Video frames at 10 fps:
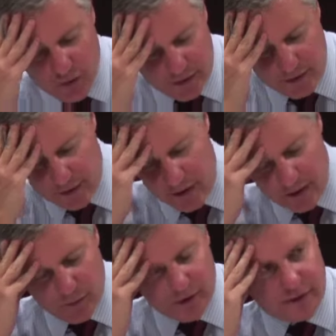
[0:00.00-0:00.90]
with
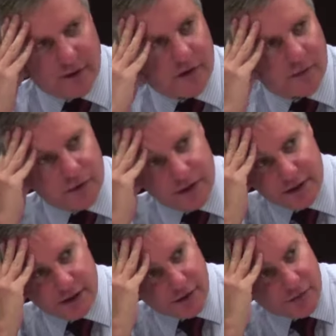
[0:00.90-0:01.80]

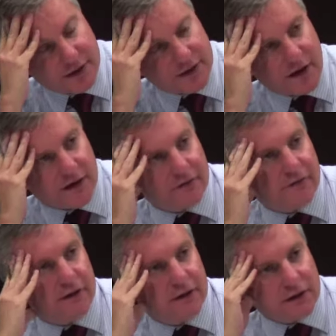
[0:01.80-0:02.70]
this kind of
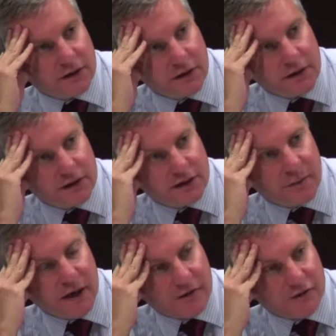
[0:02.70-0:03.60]

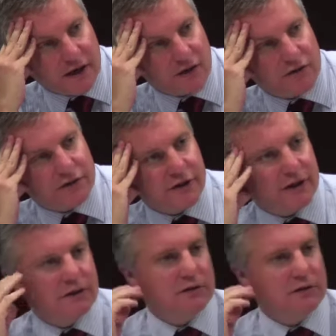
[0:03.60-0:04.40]
speed of technology?